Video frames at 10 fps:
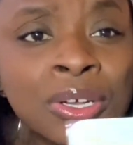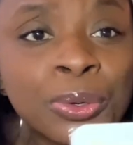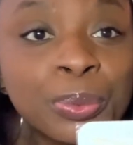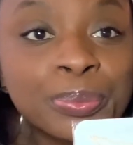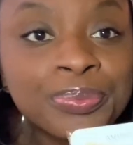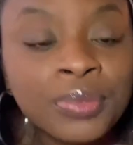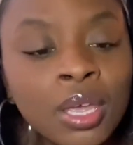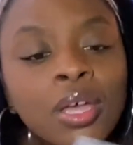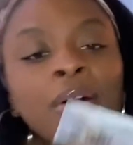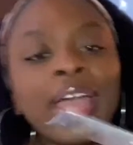Nope.
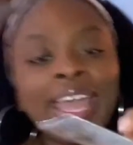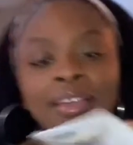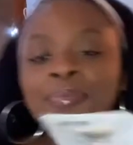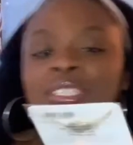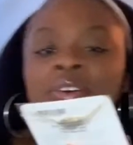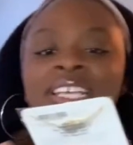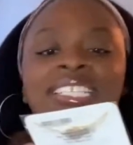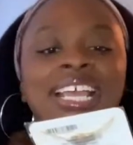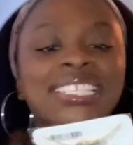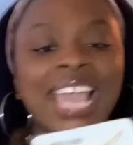Okay, so it
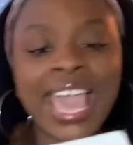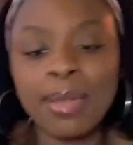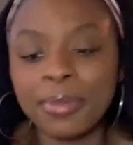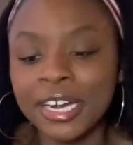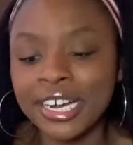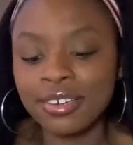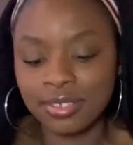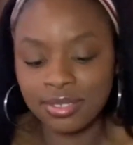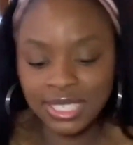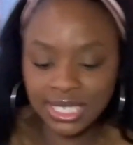says Amber
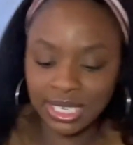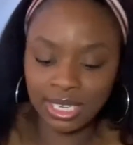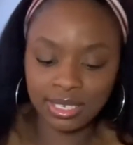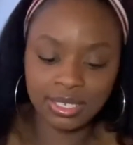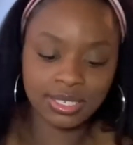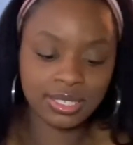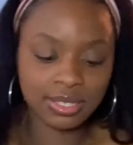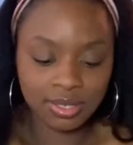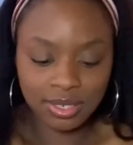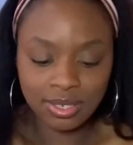Skeets.
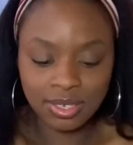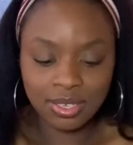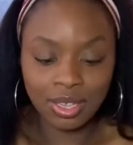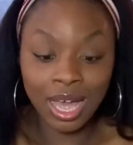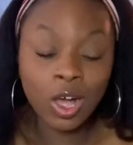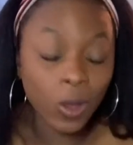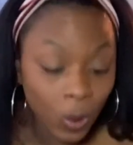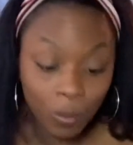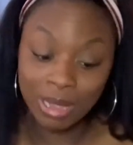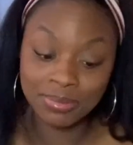I
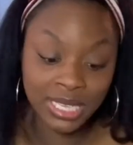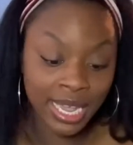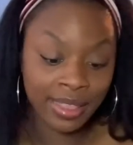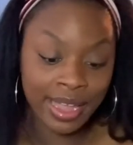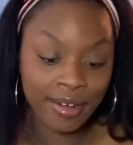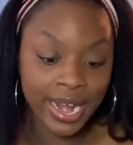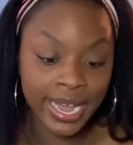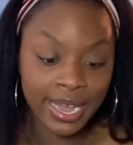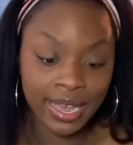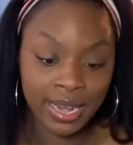hope I'm saying that
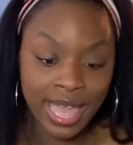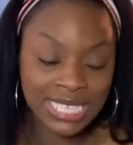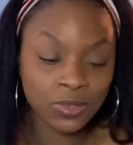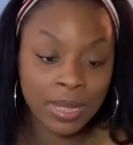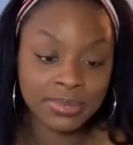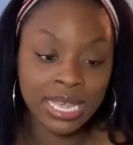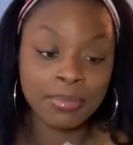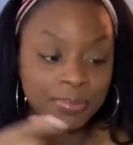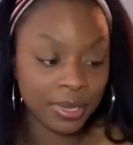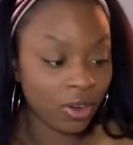right. And it has a website. I'm
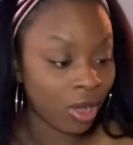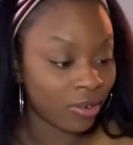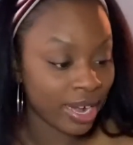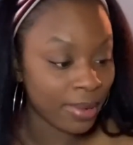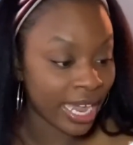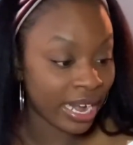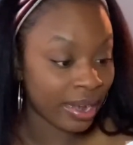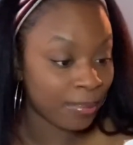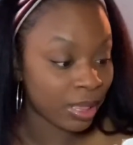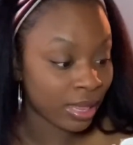gonna put it all right
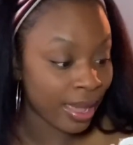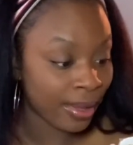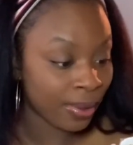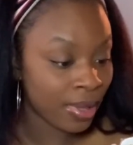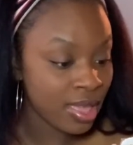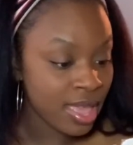here below.